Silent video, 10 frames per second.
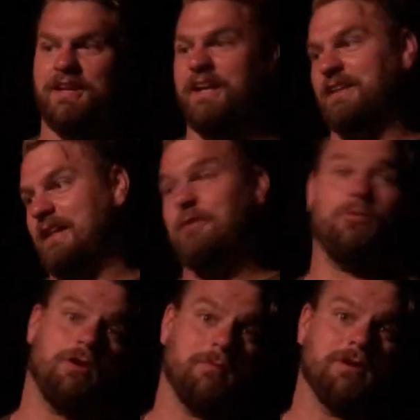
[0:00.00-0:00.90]
And a lot
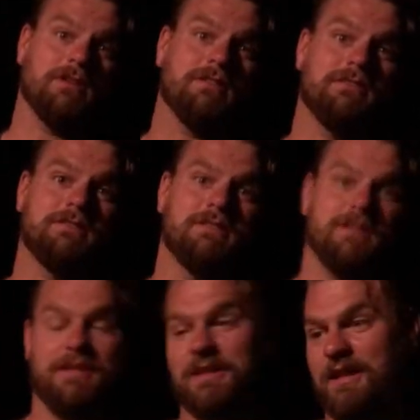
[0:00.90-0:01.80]
warmer
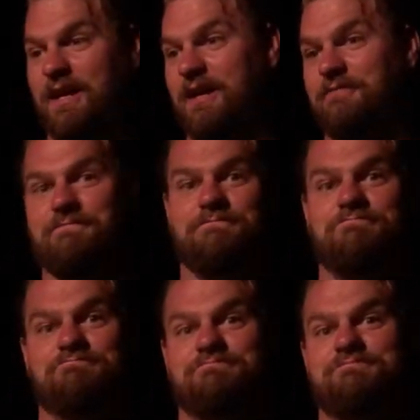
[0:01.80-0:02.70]
and a lot
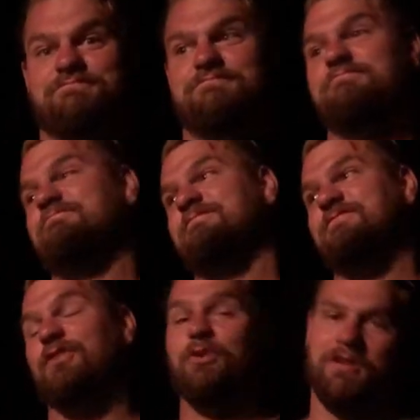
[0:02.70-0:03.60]

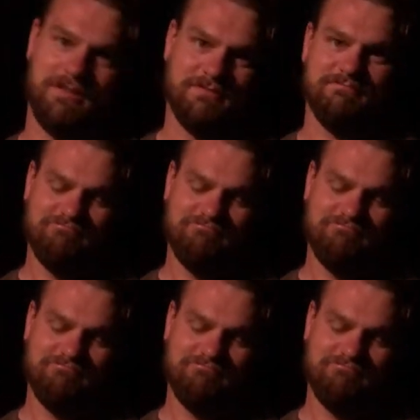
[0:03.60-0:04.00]
fuller.